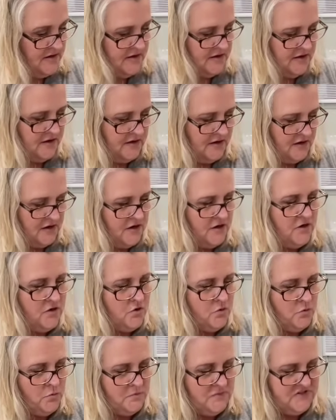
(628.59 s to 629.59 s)
an
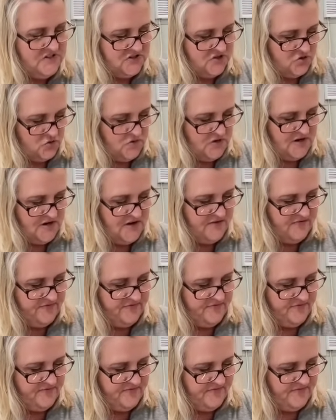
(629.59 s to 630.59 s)
Unknown Mystery
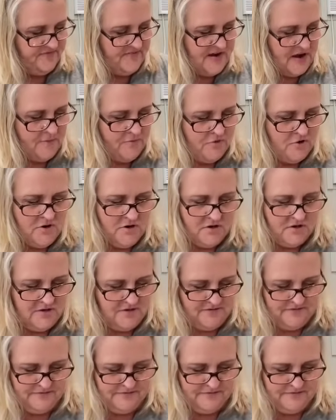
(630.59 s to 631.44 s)
fabric.